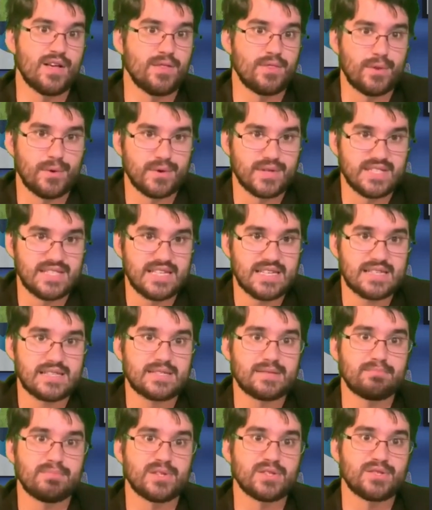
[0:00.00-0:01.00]

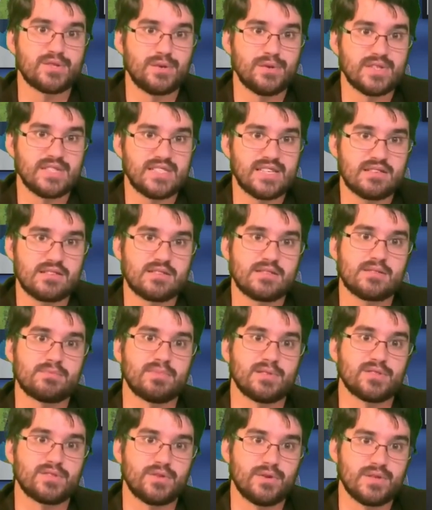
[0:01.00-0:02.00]
36 plus 36
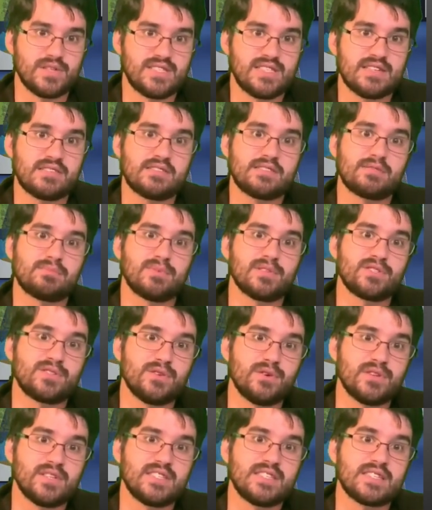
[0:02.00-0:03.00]
plus 36 plus
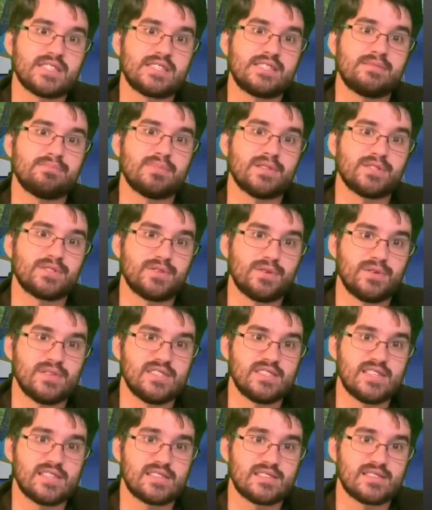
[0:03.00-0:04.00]
36 plus
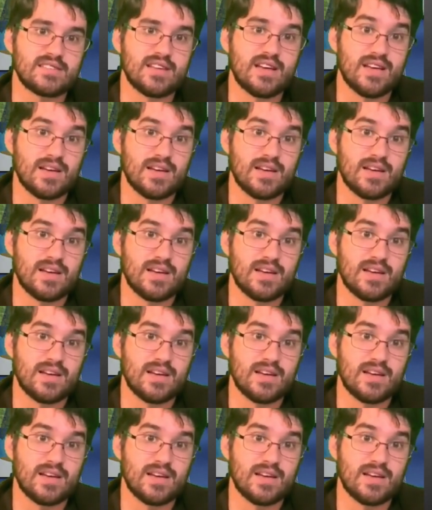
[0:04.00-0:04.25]
36